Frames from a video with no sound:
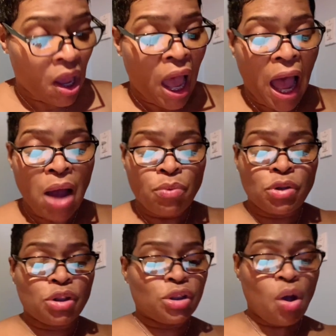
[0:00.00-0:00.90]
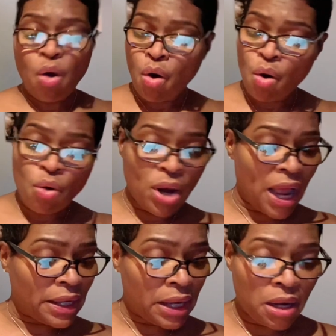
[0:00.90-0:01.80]
I was so
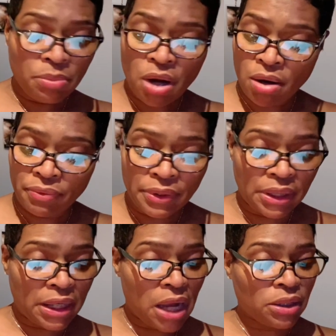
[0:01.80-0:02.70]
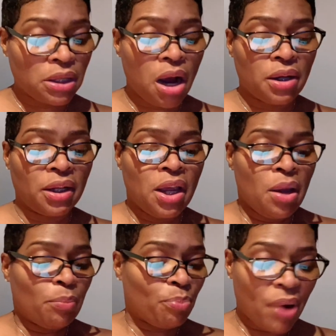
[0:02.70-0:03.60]
goddamn nervous that I started
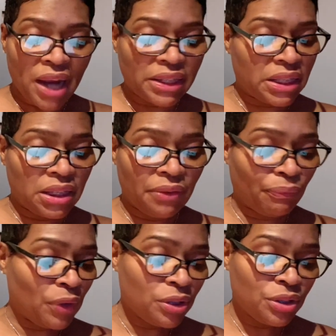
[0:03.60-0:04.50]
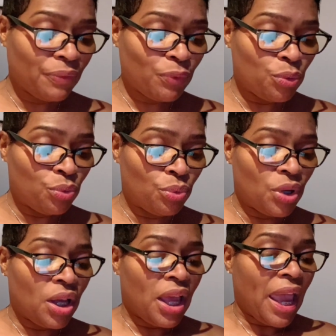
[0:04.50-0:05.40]
practicing in front of the food.
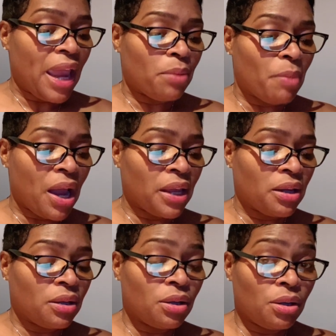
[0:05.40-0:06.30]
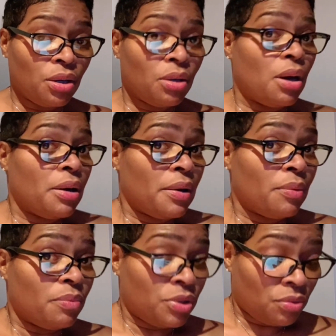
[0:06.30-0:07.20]
Hey, Mike,
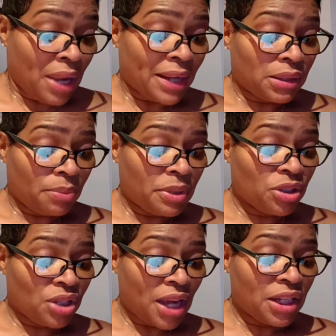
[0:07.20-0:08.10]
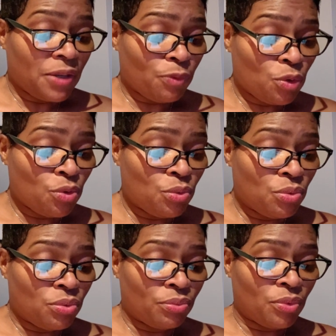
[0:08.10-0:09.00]
would you like some of this Chinese food?
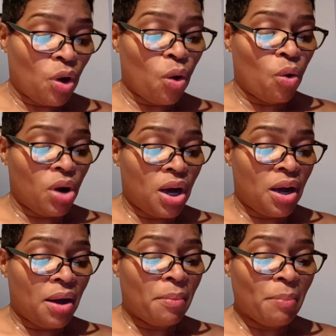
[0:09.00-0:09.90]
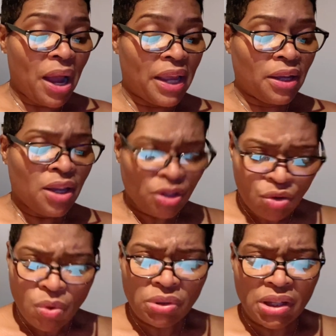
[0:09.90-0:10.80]
Or, Mike, you
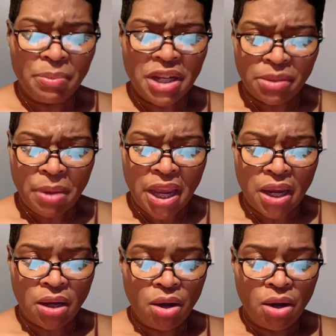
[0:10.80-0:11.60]
want some of this, man?